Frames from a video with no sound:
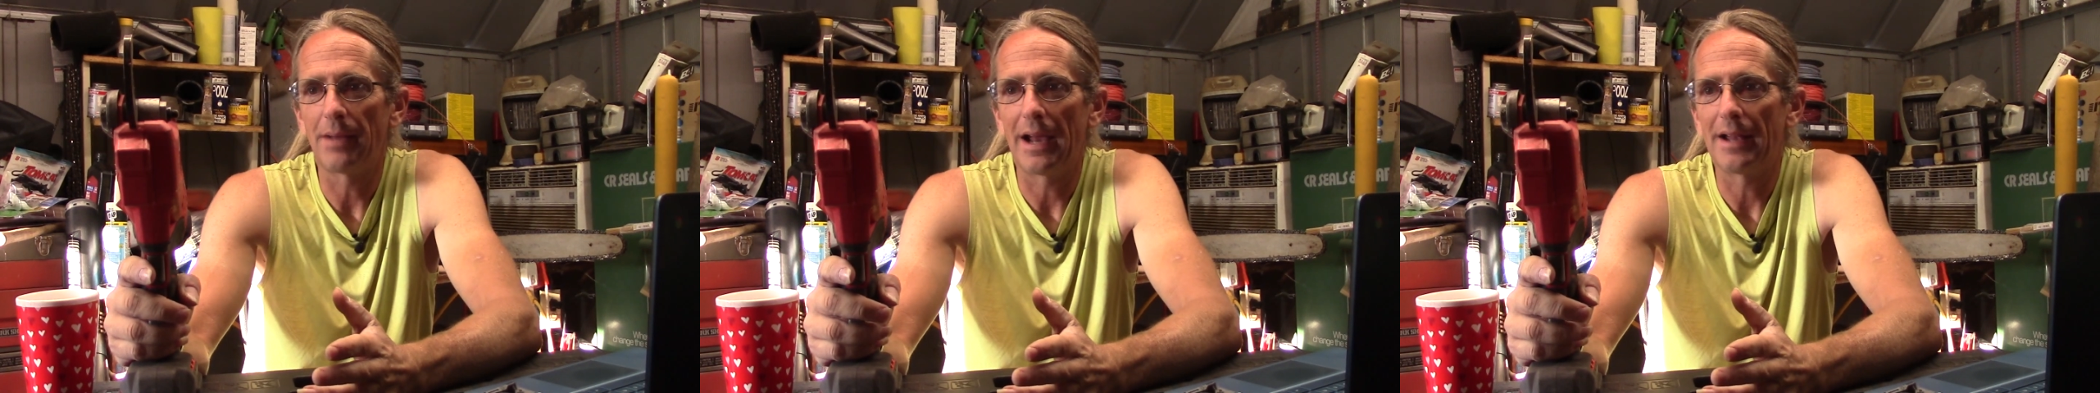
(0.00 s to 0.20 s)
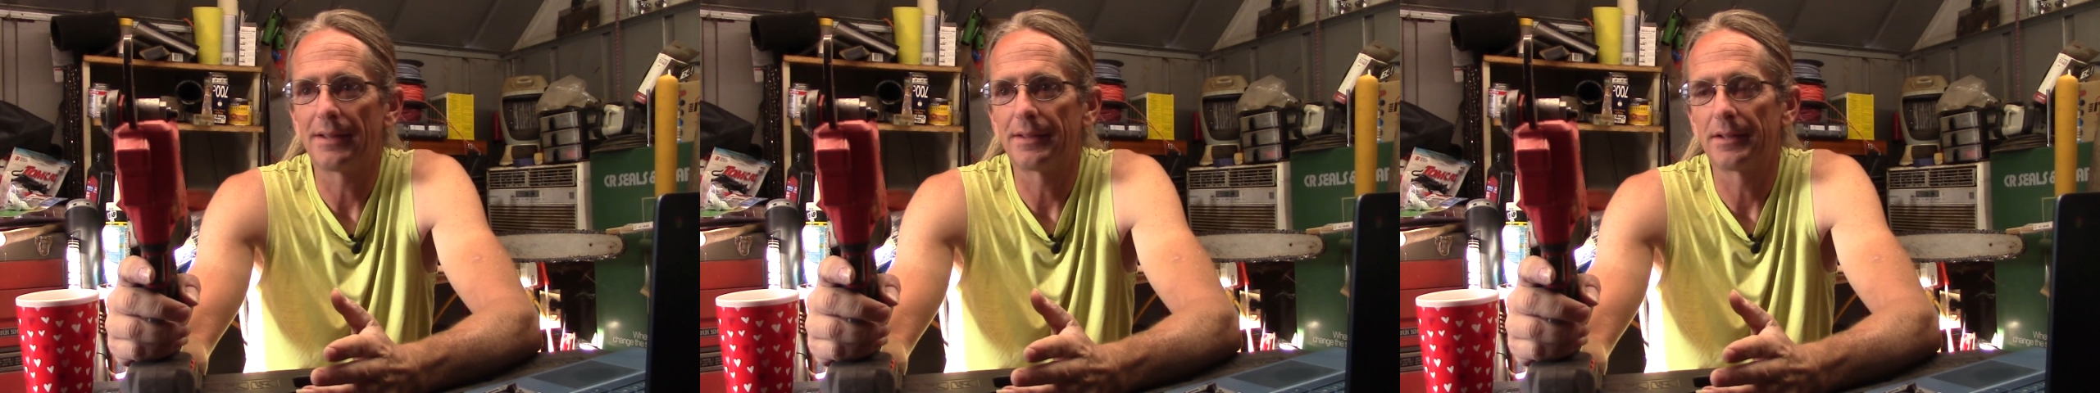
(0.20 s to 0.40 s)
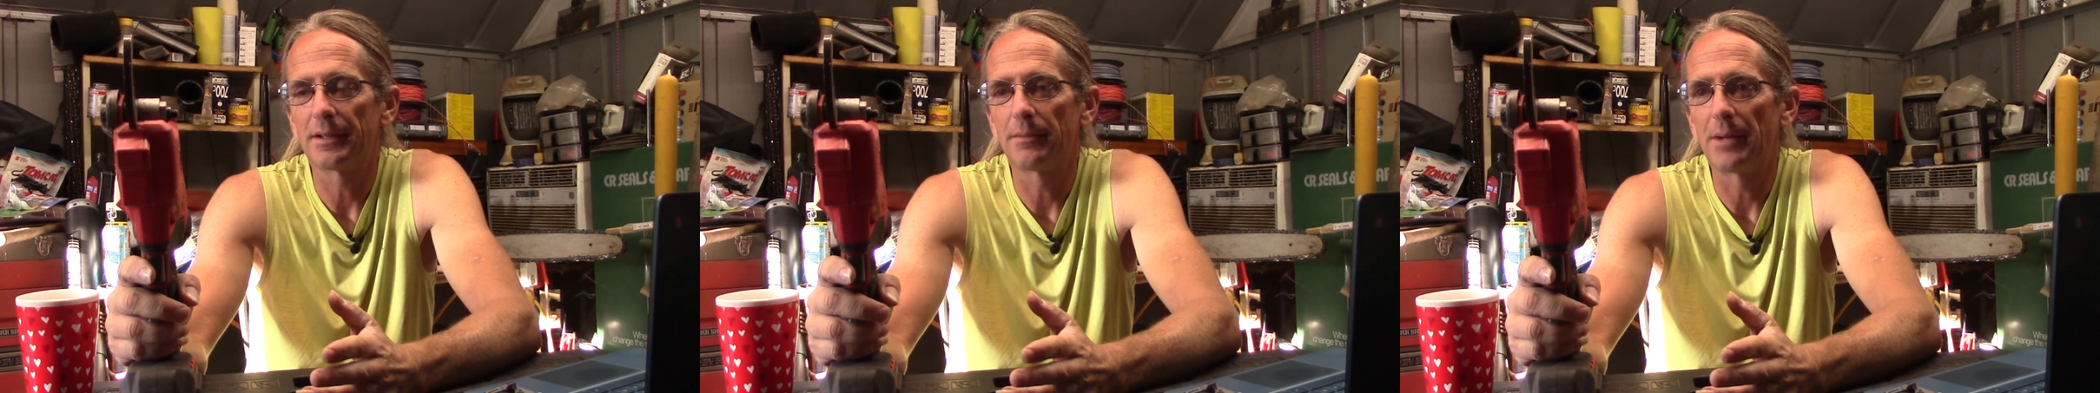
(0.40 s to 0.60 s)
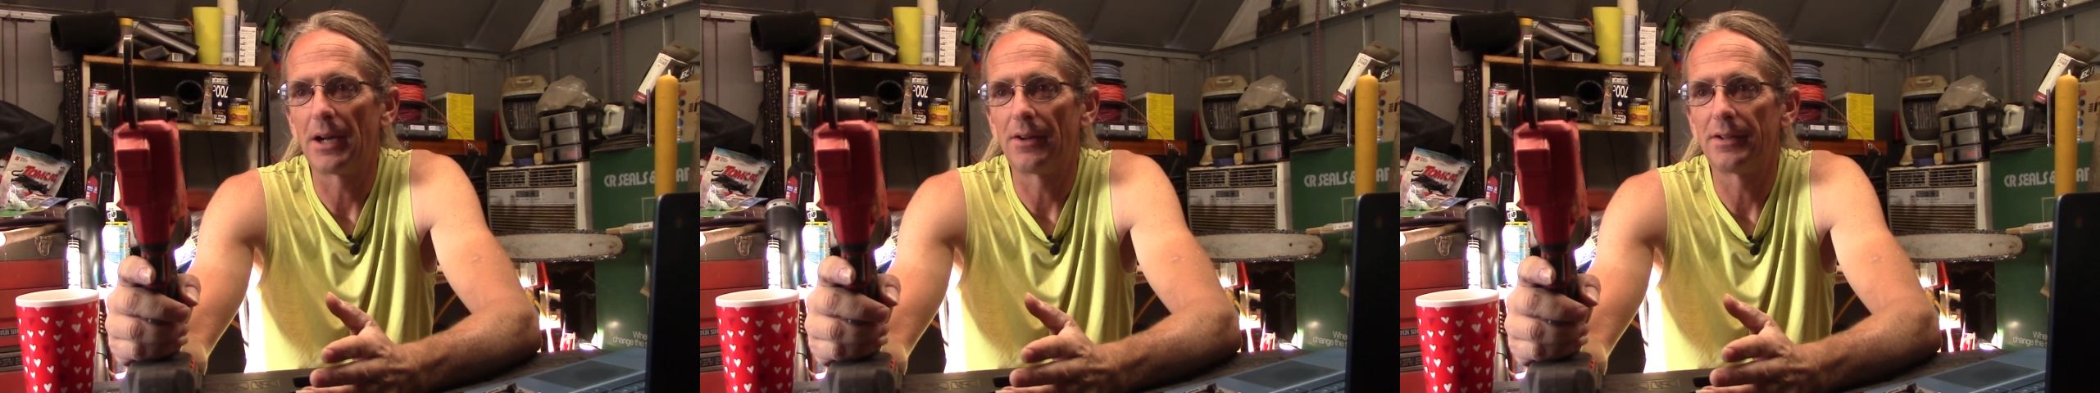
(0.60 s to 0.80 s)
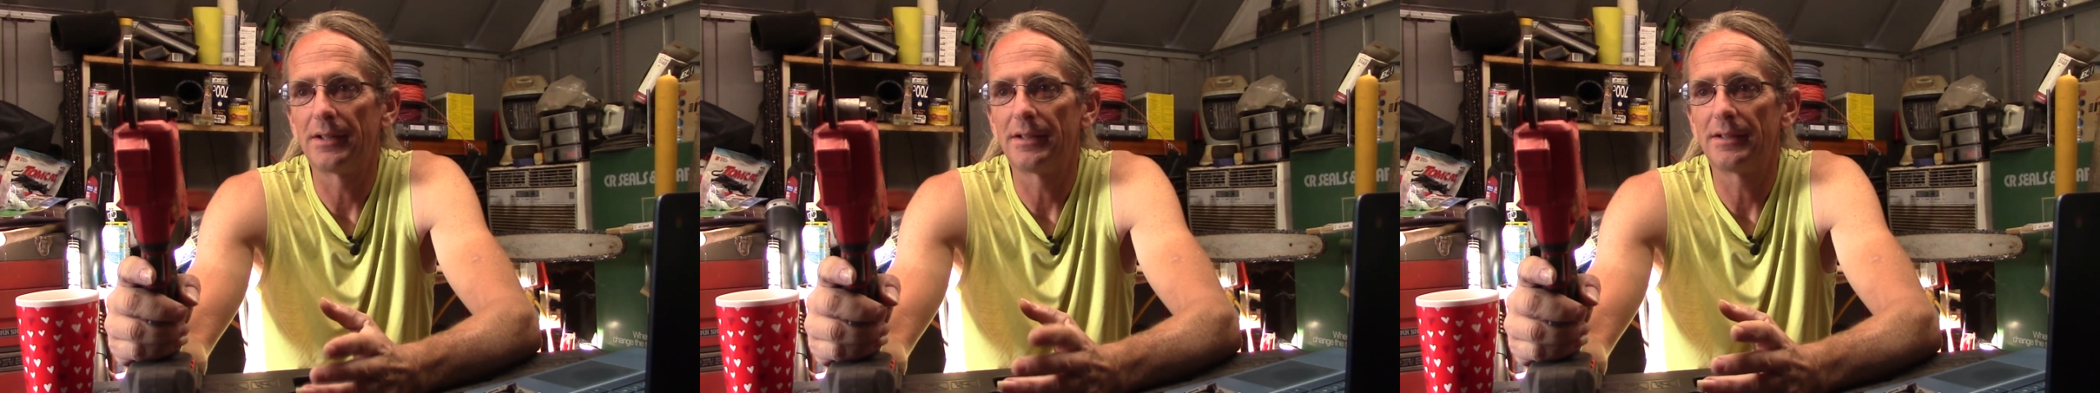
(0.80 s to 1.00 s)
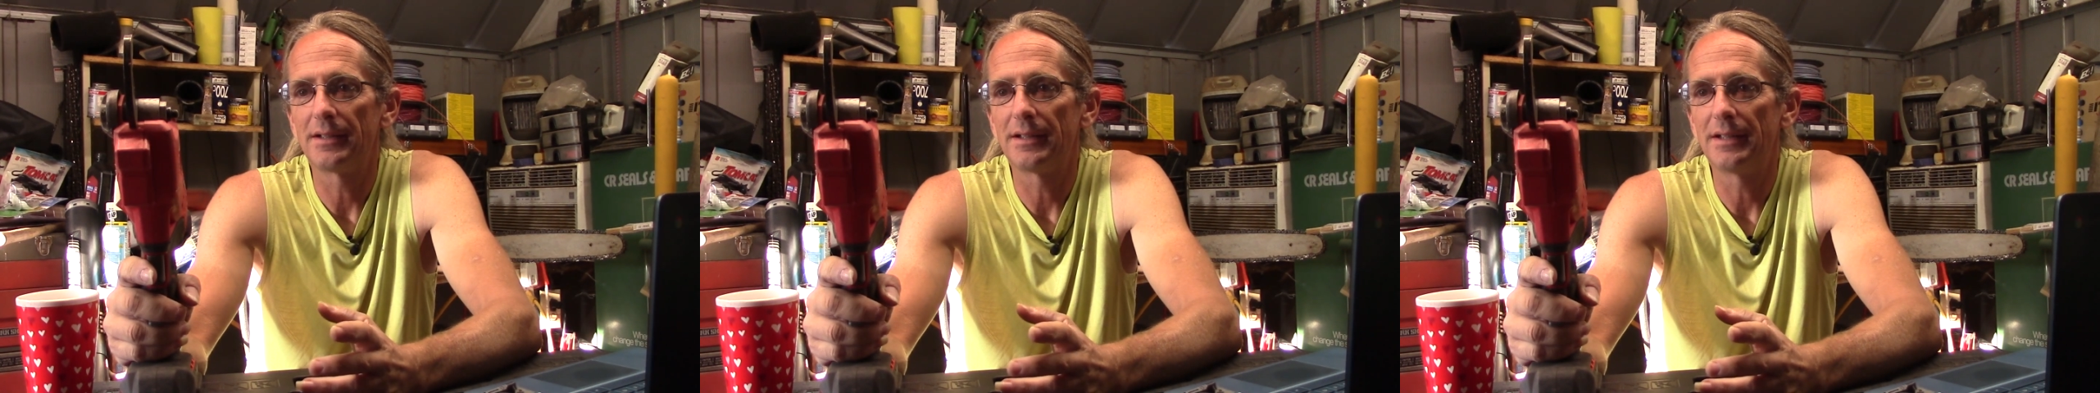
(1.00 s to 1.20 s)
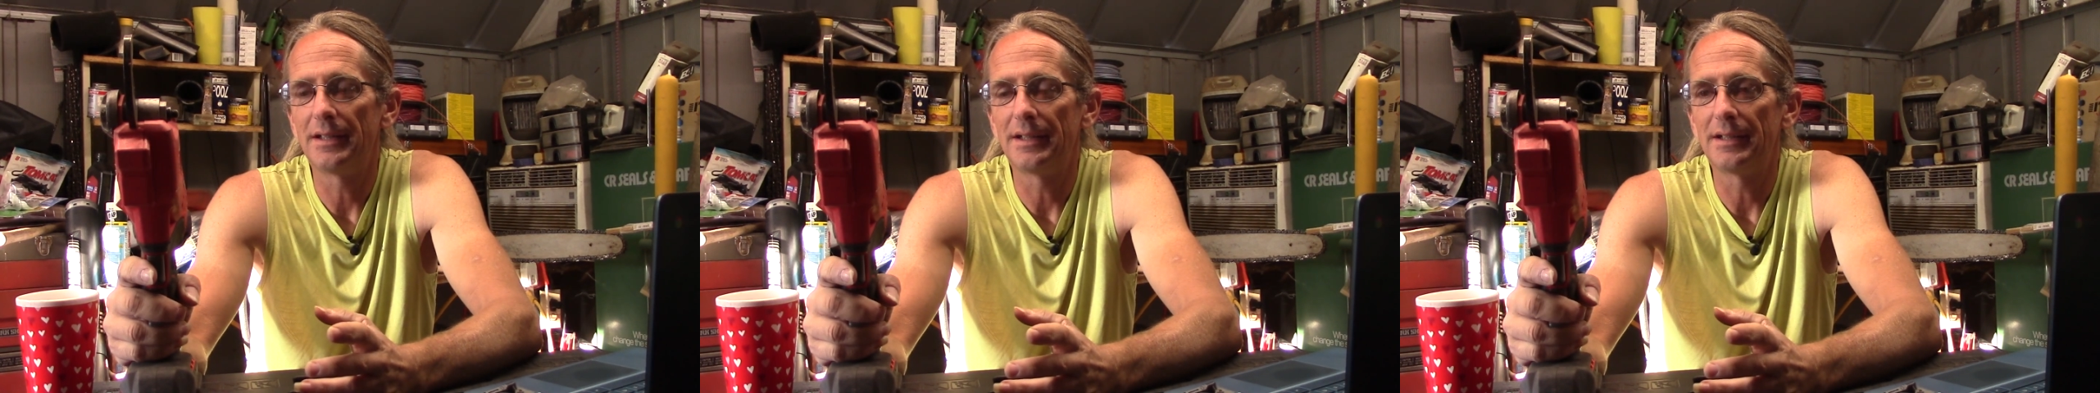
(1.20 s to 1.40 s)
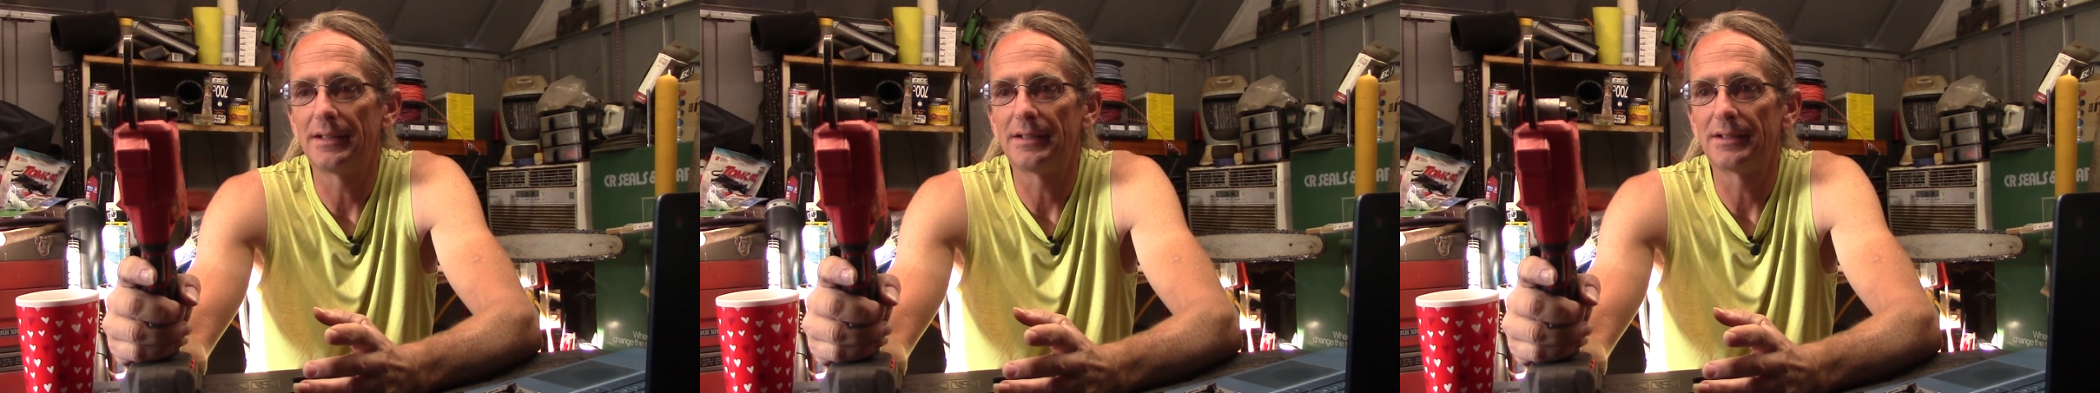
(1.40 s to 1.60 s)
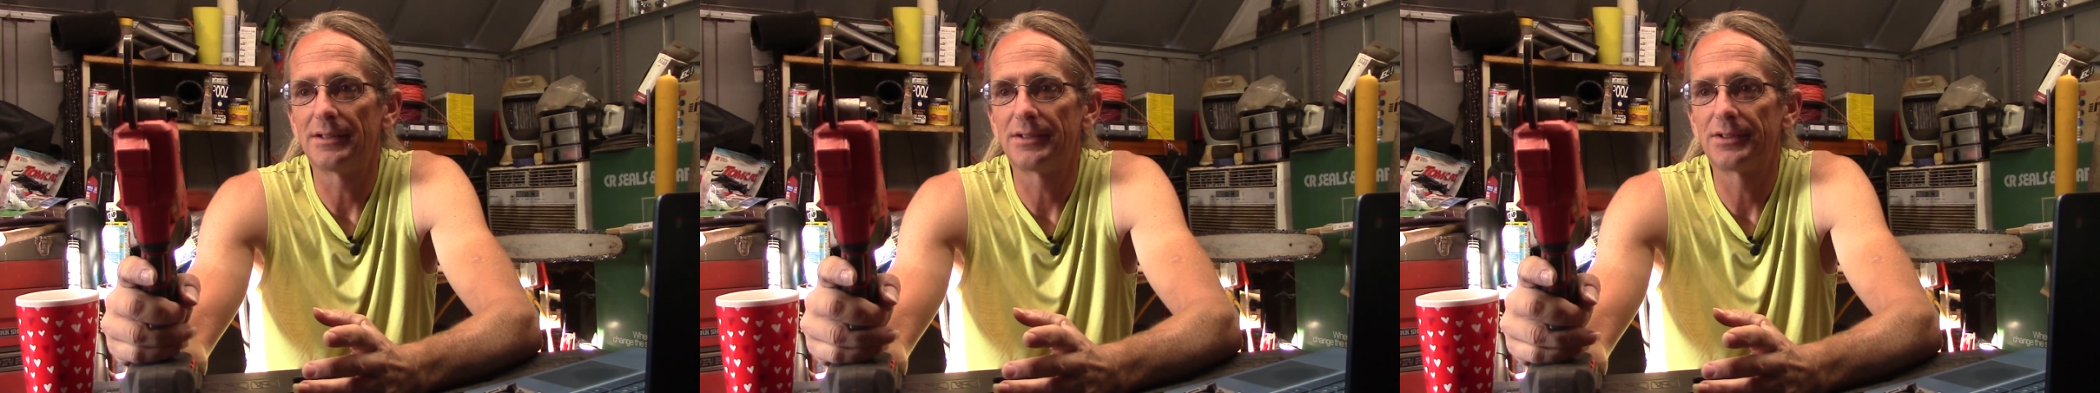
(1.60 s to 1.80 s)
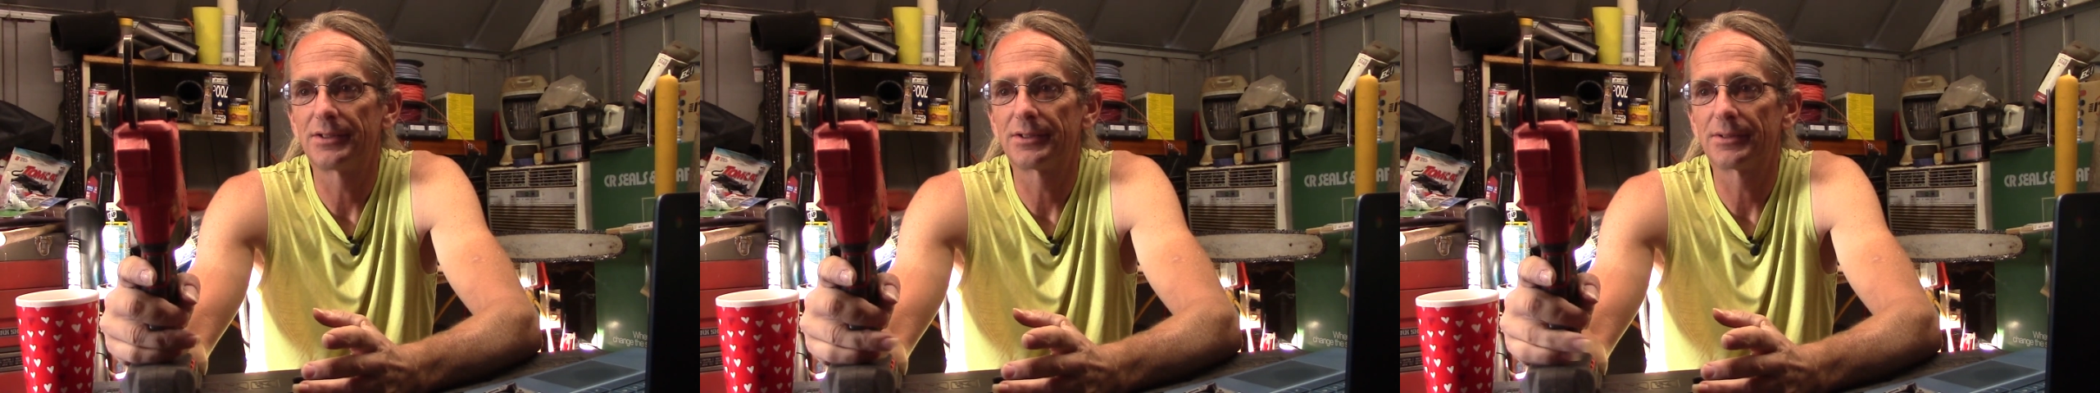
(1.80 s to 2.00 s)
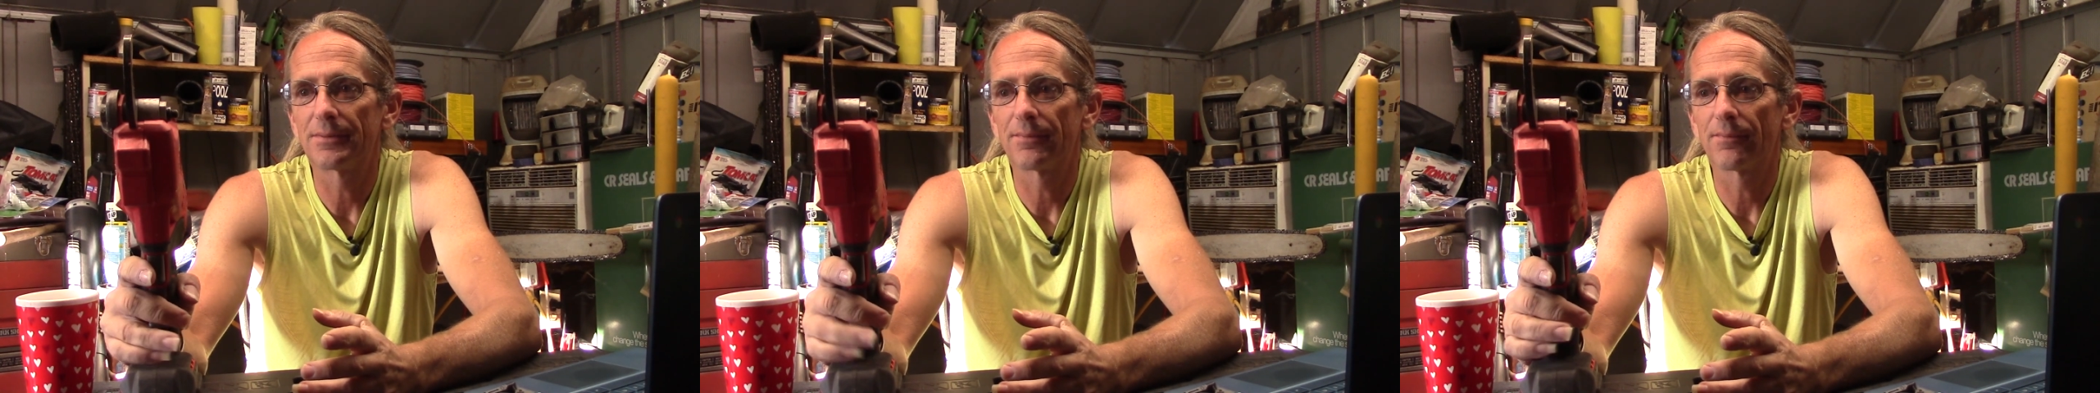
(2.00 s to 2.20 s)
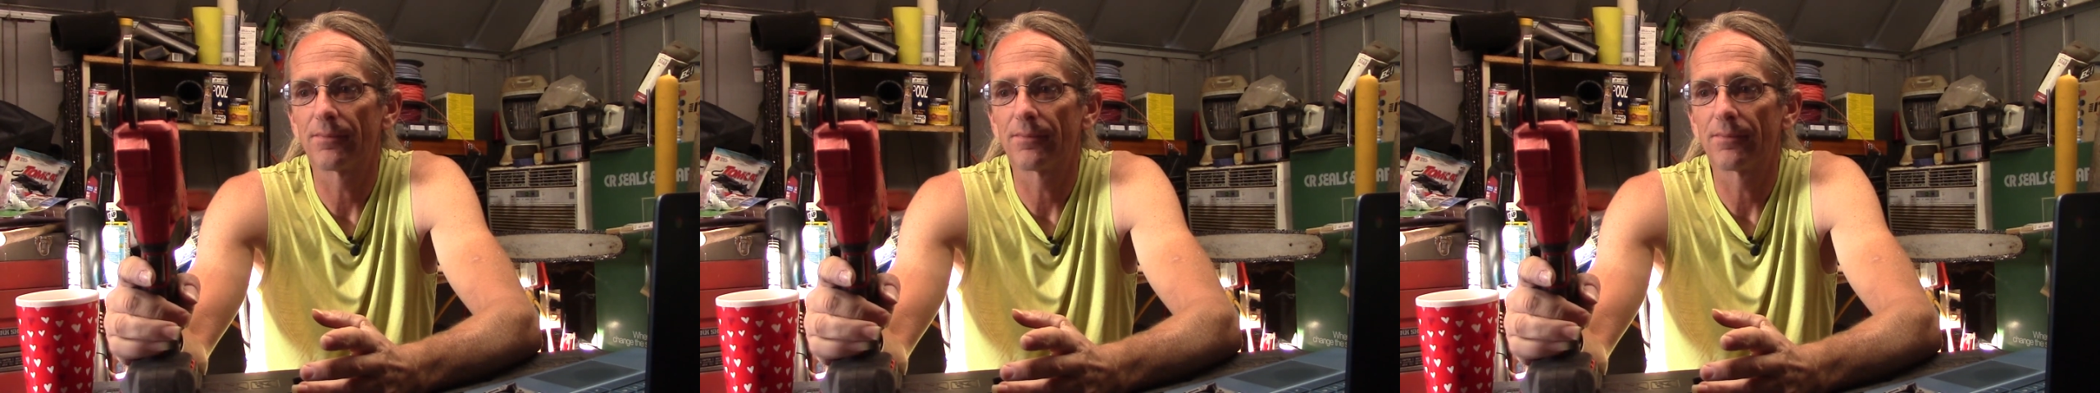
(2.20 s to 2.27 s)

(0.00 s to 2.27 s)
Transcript: bad thing about it is